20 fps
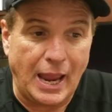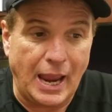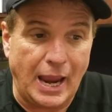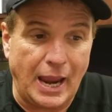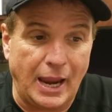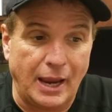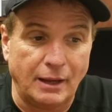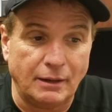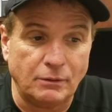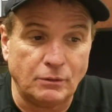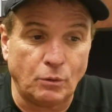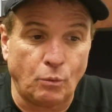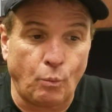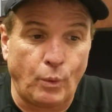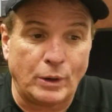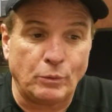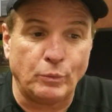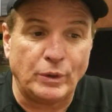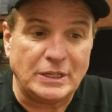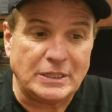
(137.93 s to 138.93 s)
And
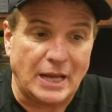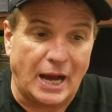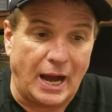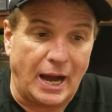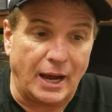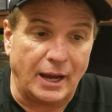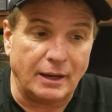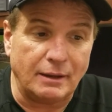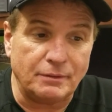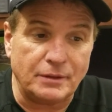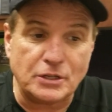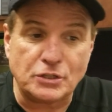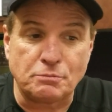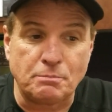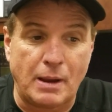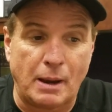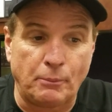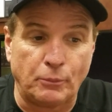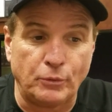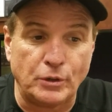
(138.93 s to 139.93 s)
when we die, these
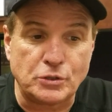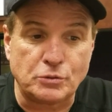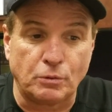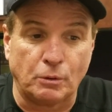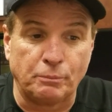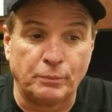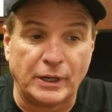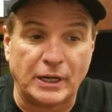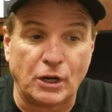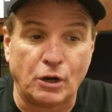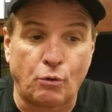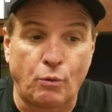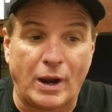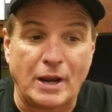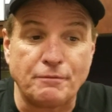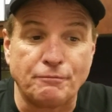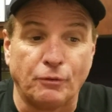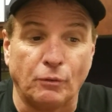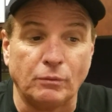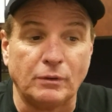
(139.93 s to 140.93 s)
memories will bring
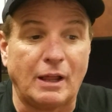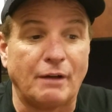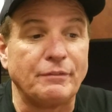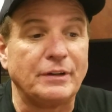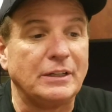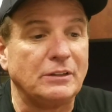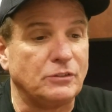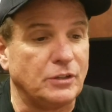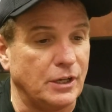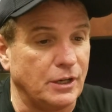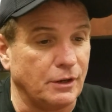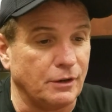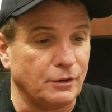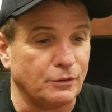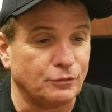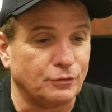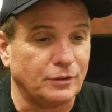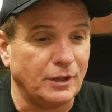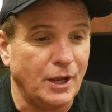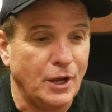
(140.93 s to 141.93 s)
grateful, loving
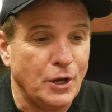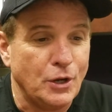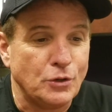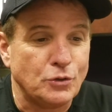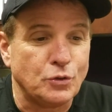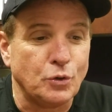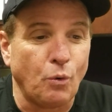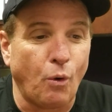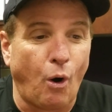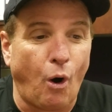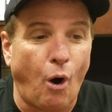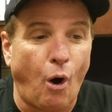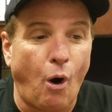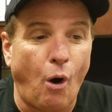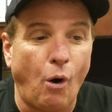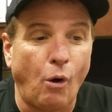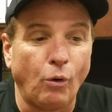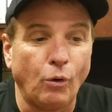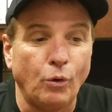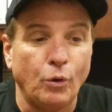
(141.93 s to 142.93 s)
tears to
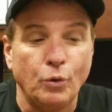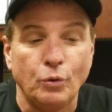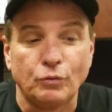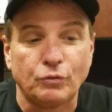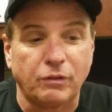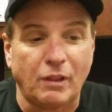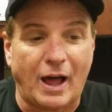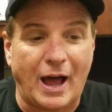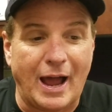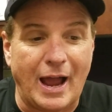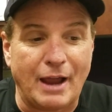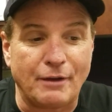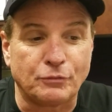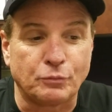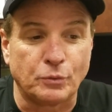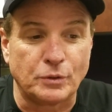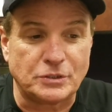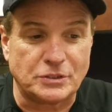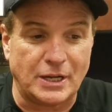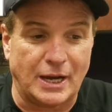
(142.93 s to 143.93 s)
all whose lives
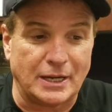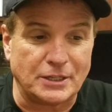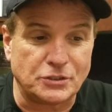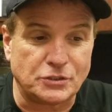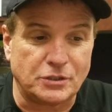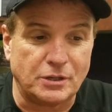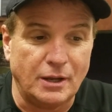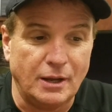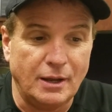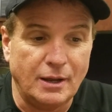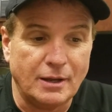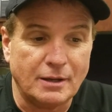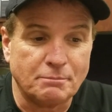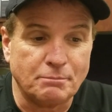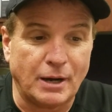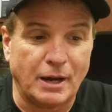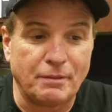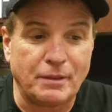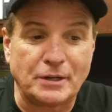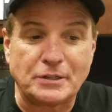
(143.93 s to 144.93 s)
were touched
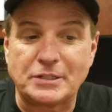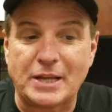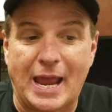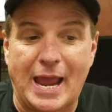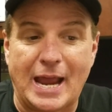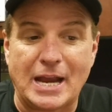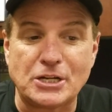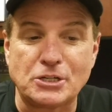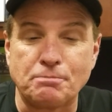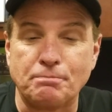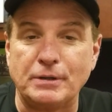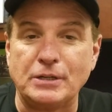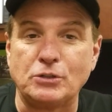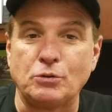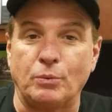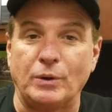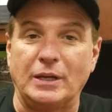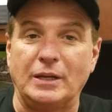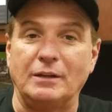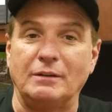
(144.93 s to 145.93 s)
by the dash
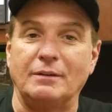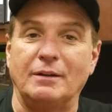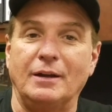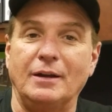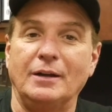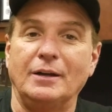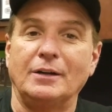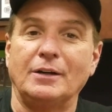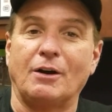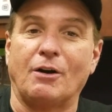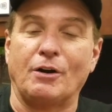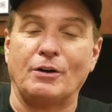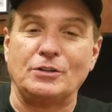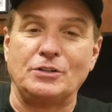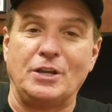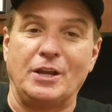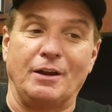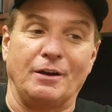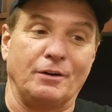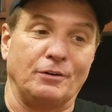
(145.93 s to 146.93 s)
between our
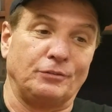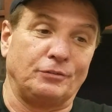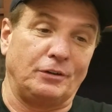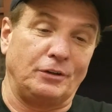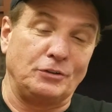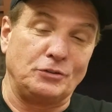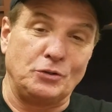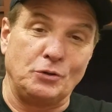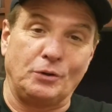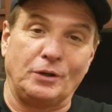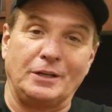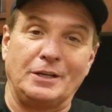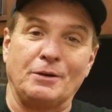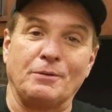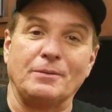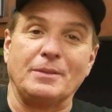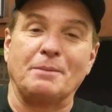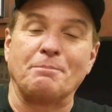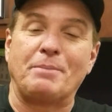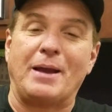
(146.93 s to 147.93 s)
years. And as you can hear
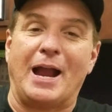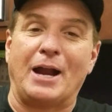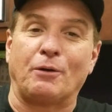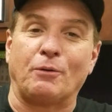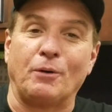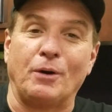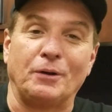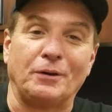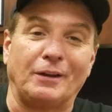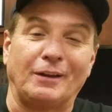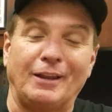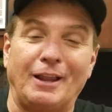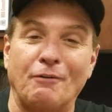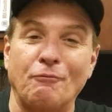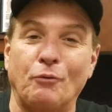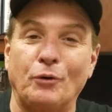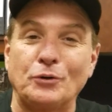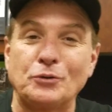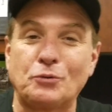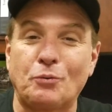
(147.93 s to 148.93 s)
in the background, a
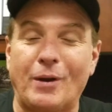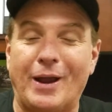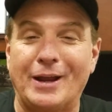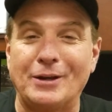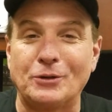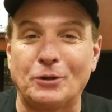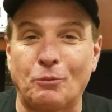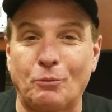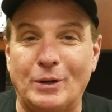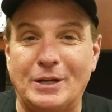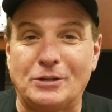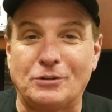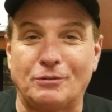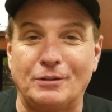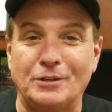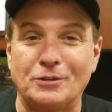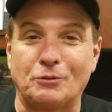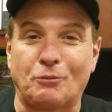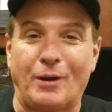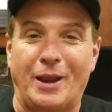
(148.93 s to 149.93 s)
loved one trying to reach
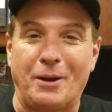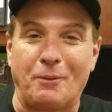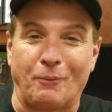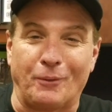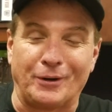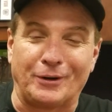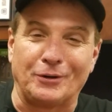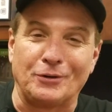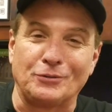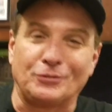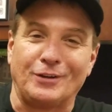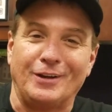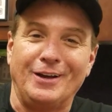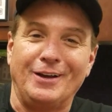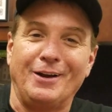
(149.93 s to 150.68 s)
these great workers